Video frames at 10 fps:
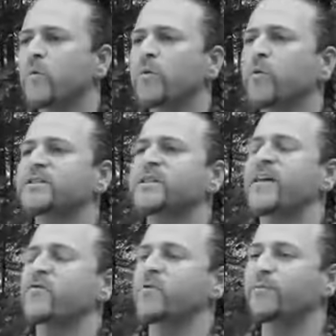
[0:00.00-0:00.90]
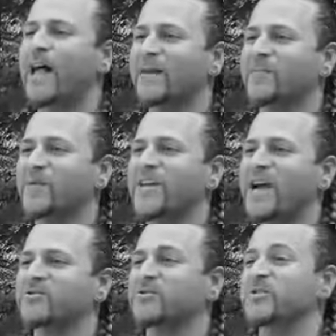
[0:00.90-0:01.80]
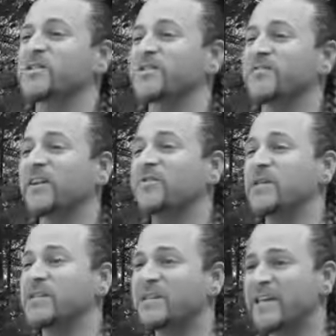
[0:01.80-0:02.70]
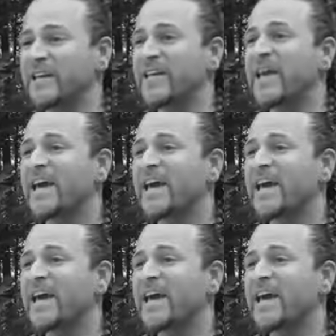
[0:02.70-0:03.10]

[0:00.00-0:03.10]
We worked together with Blackbird Naturals to develop this kit,